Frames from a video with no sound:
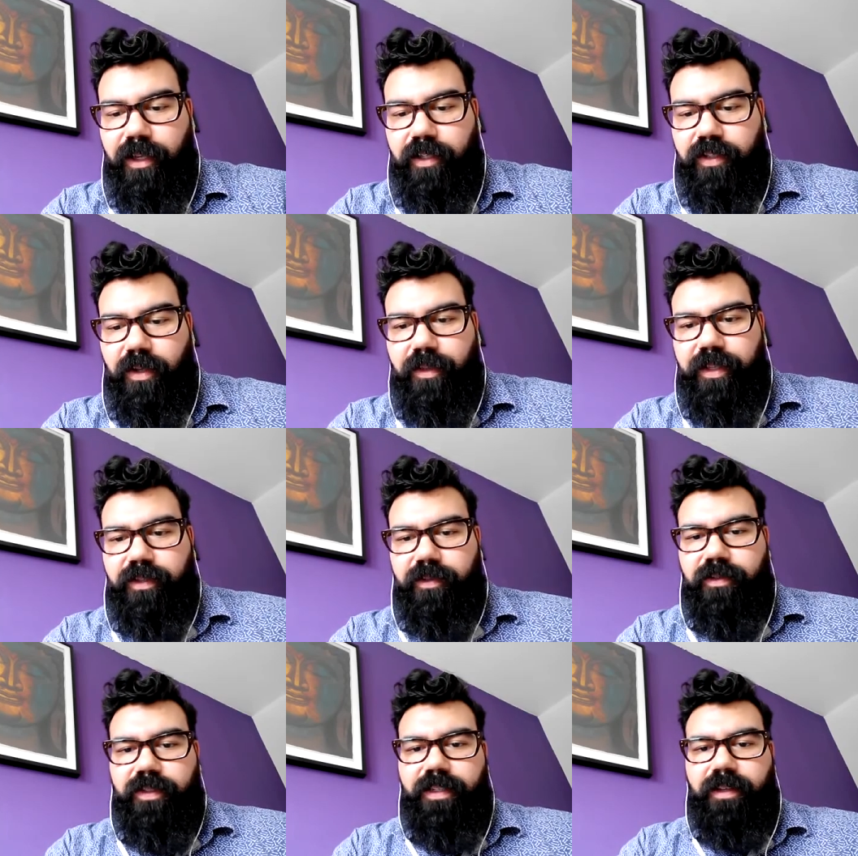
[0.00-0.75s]
So
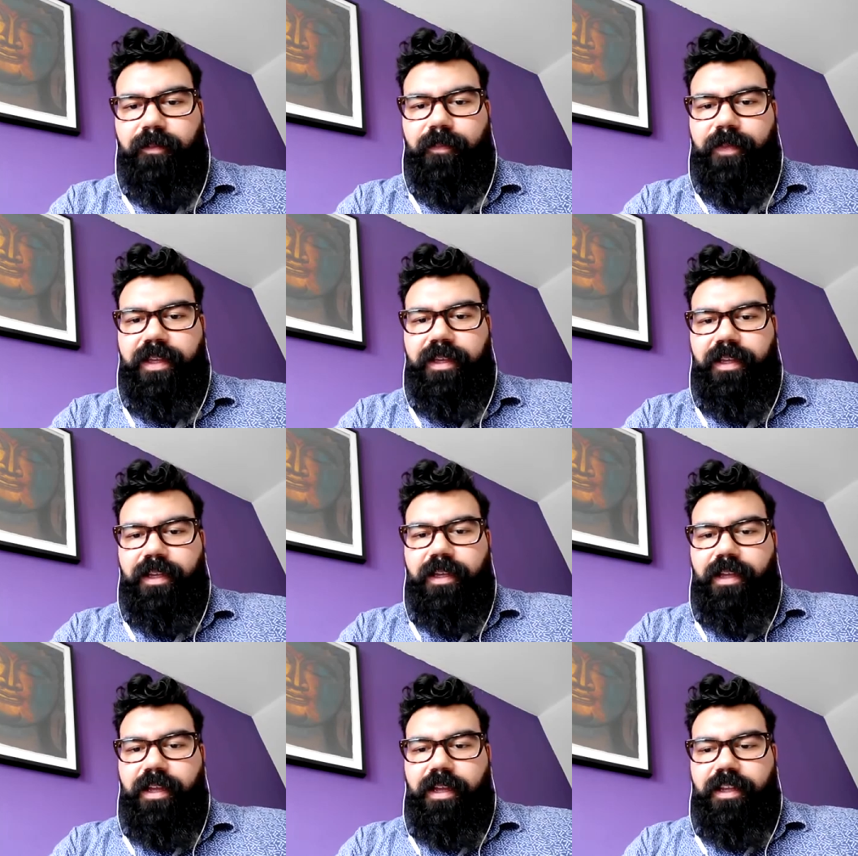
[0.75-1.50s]
these are some
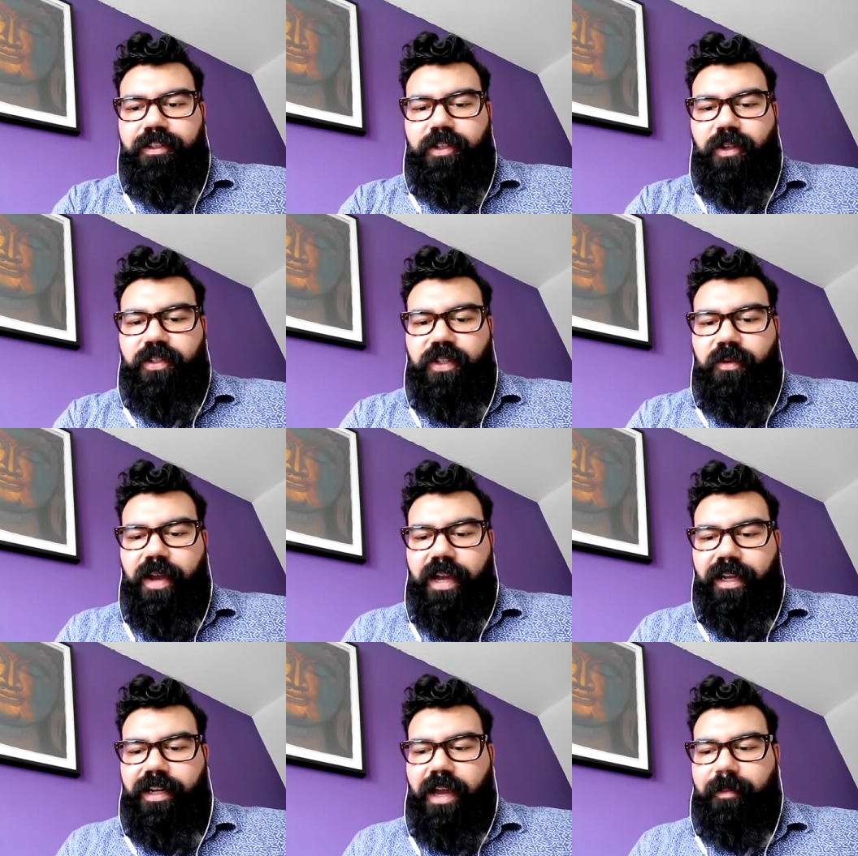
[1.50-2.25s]

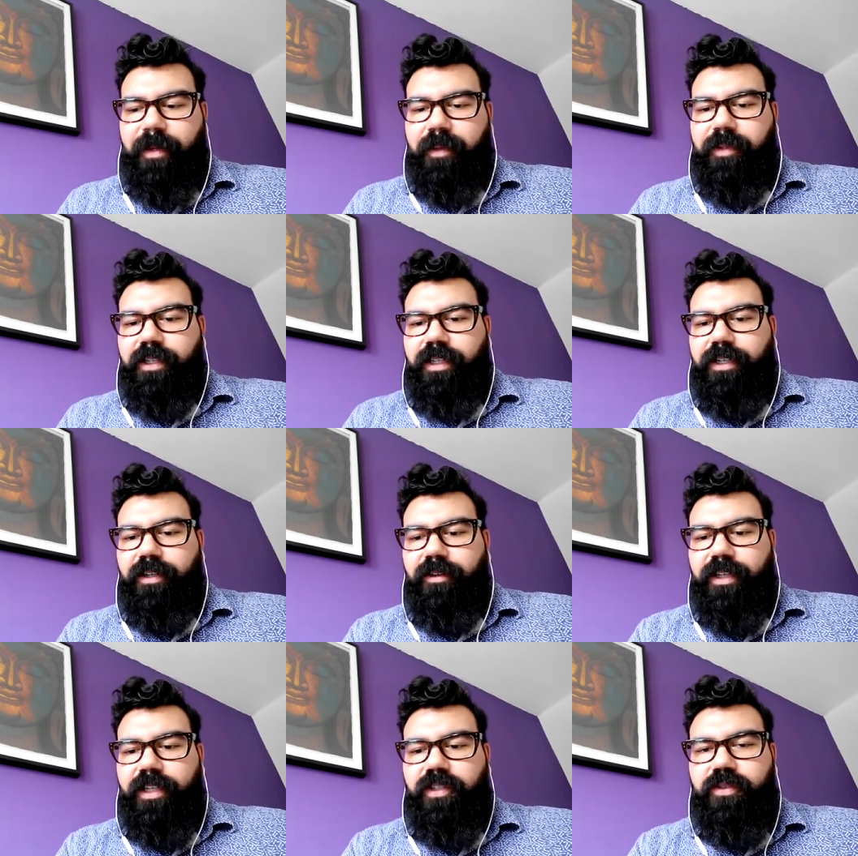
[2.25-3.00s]
socioeconomic,
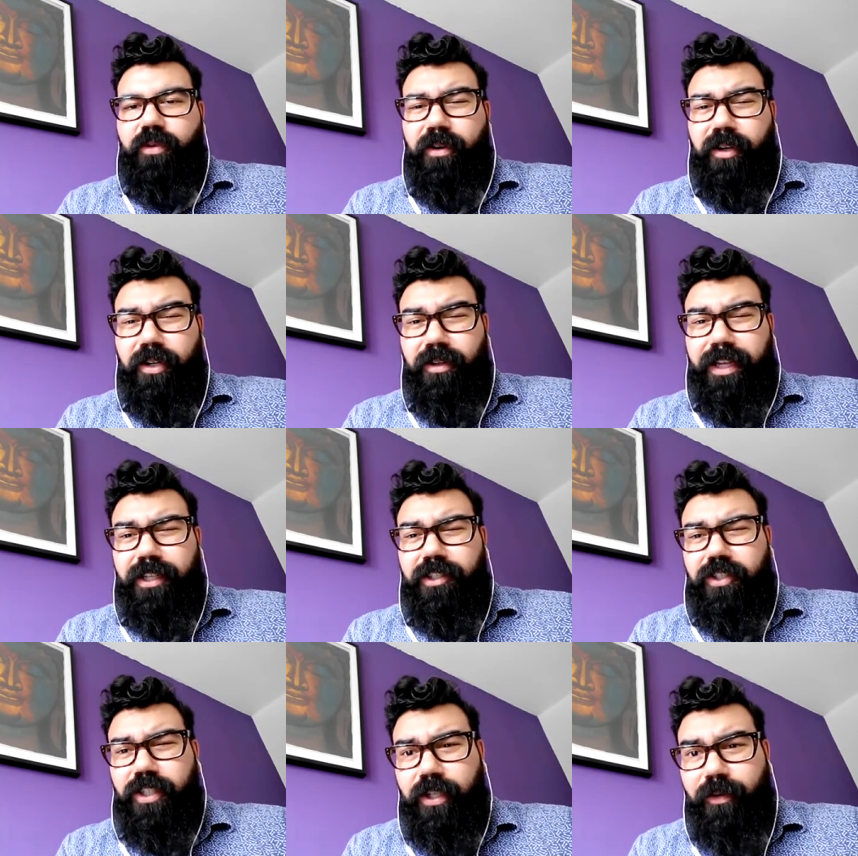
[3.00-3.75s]
political, historical,
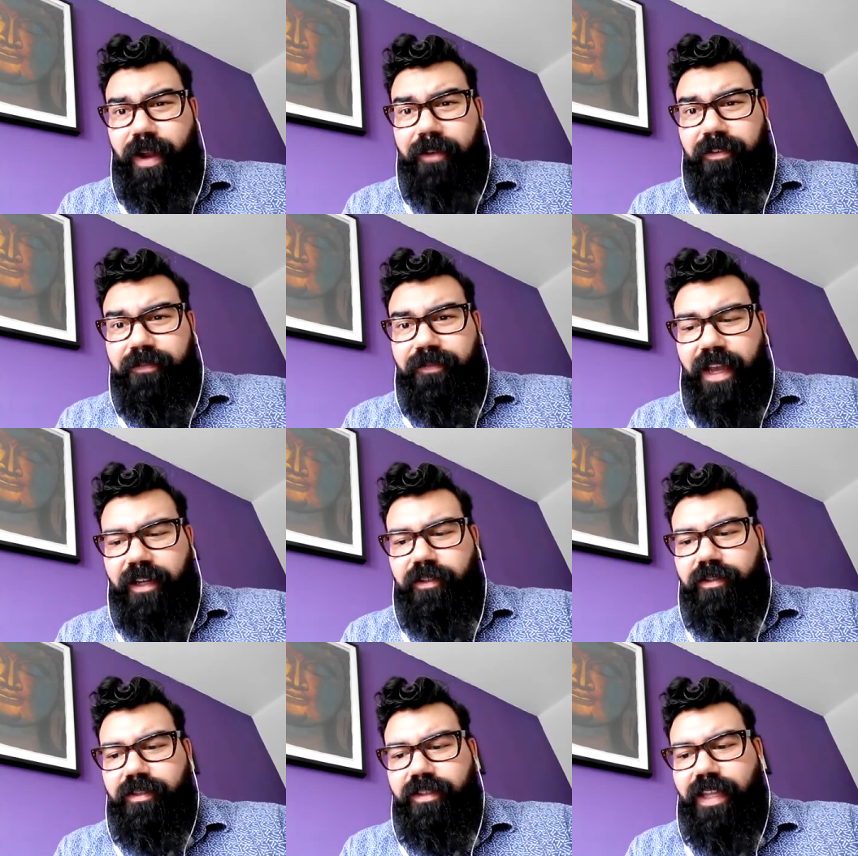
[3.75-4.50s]
and geographic
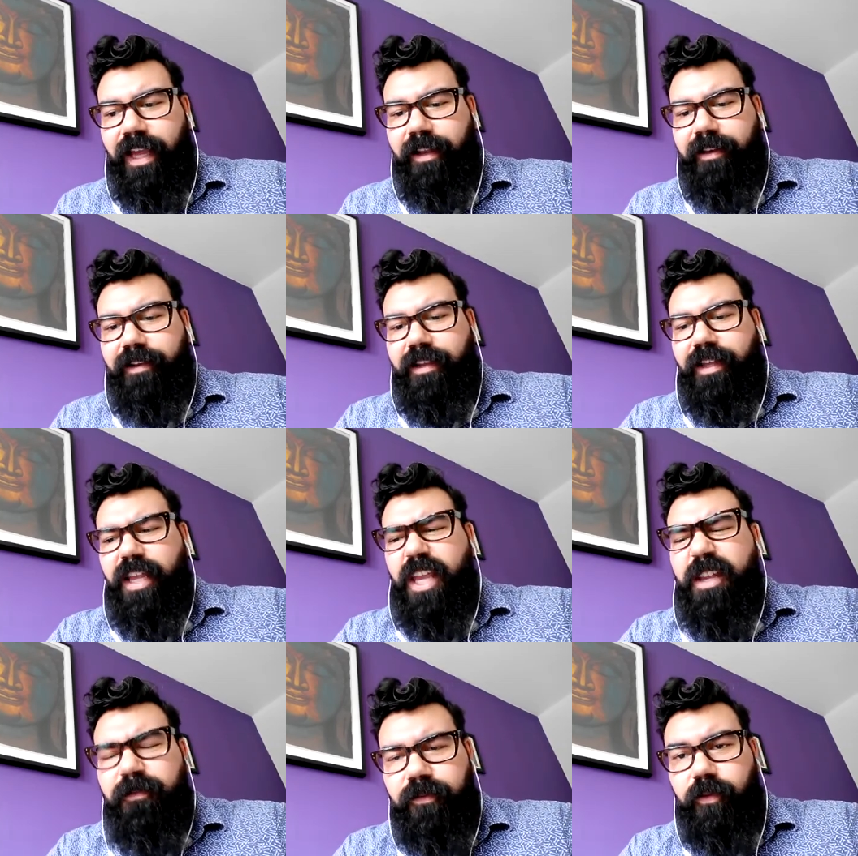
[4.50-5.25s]
factors that
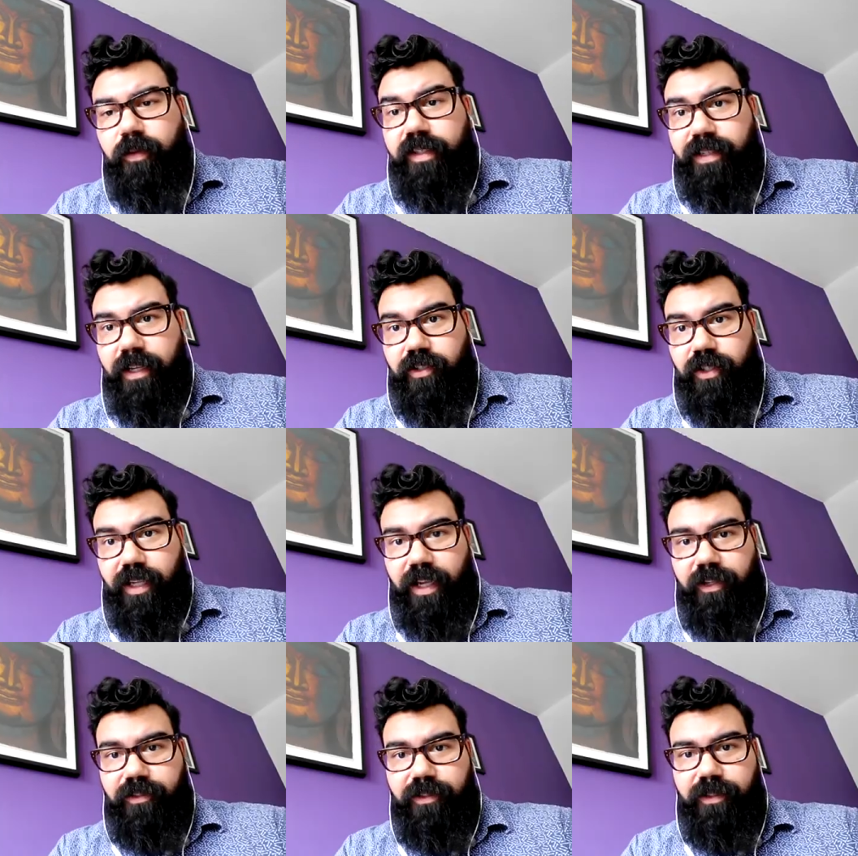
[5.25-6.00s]
influence
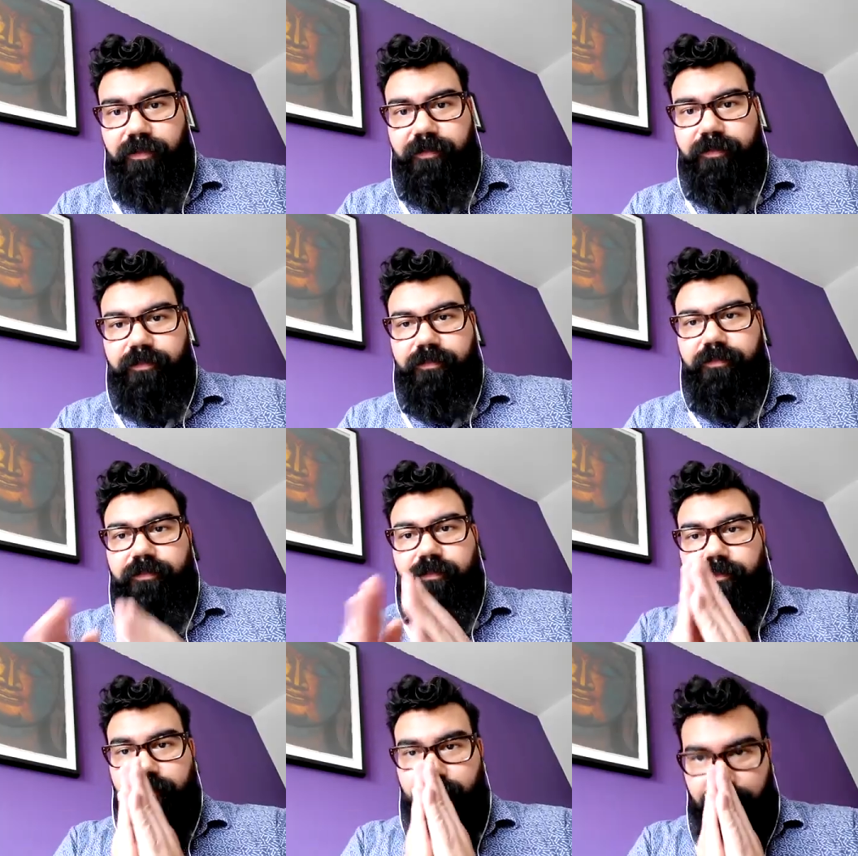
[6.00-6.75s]
education.
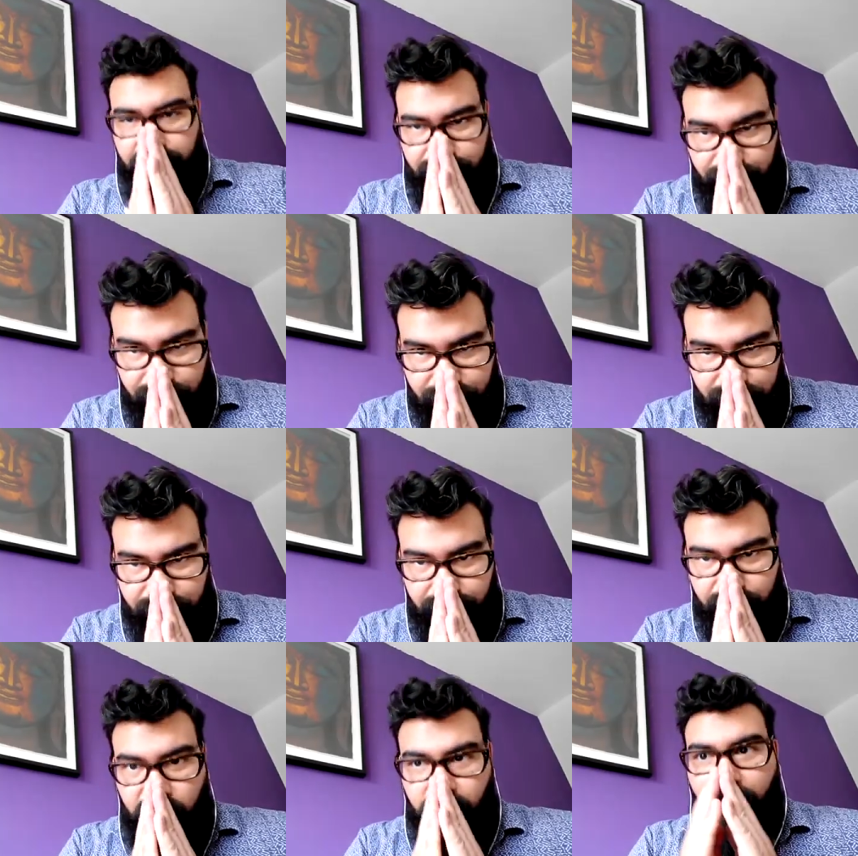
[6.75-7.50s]

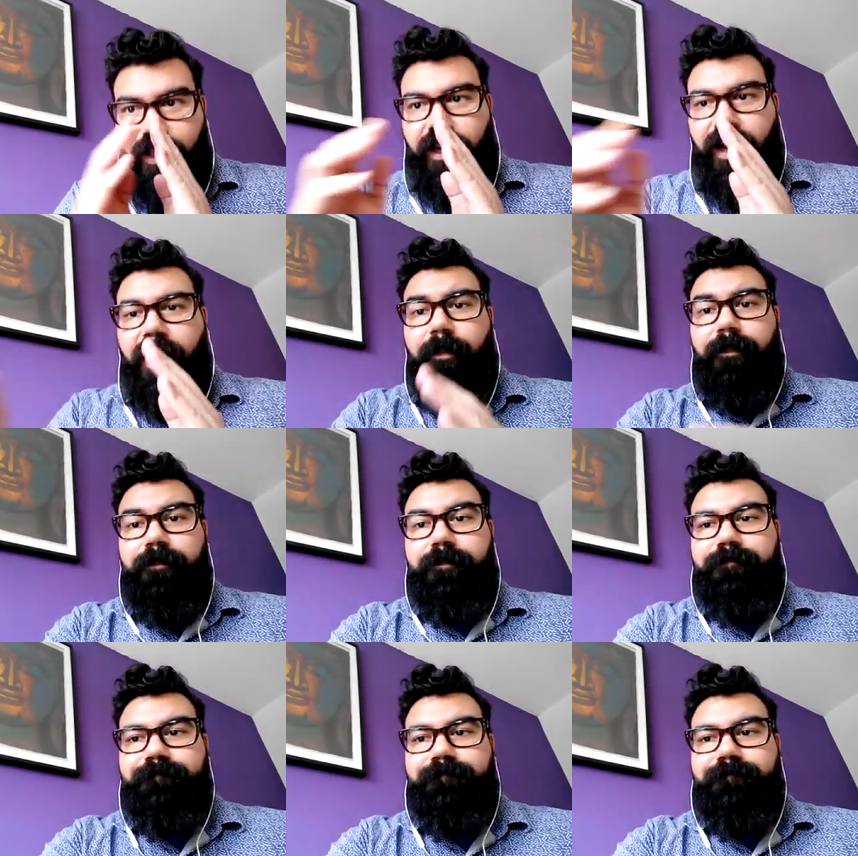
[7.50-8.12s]
That's what I got.